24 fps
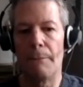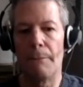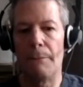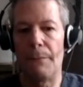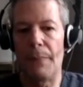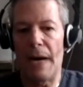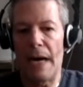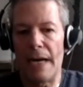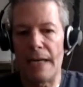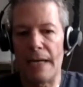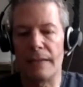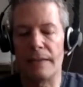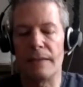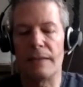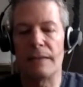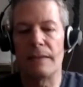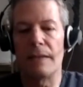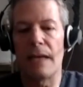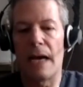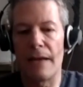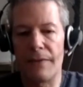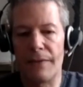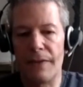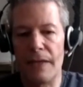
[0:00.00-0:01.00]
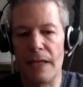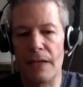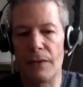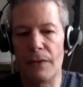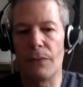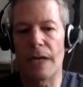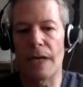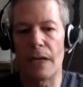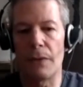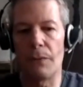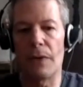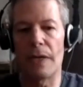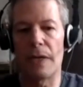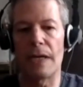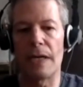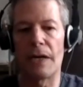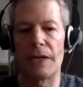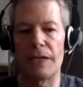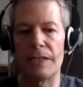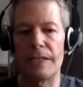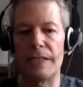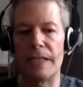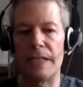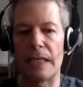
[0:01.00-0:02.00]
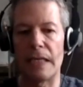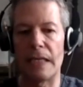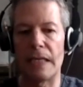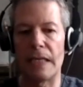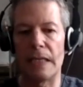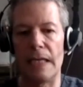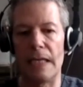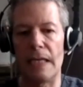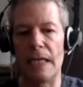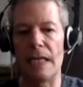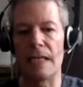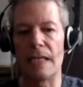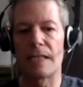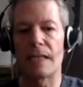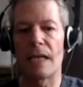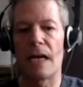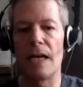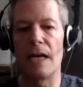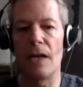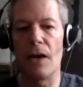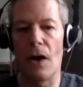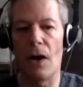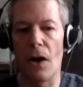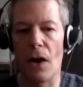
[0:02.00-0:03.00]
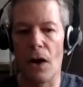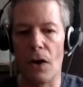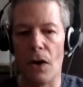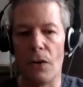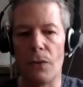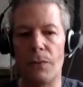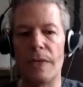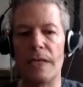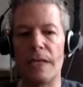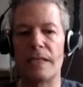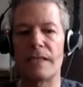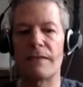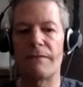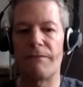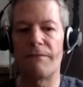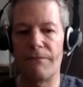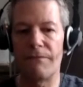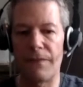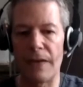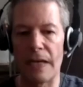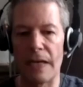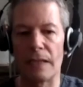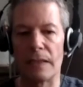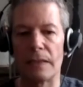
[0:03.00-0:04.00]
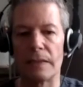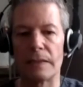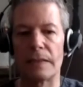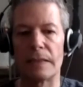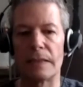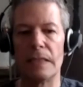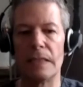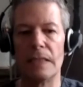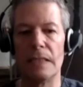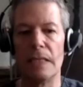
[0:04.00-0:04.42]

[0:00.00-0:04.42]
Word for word: but i think what i want to articulate is i always felt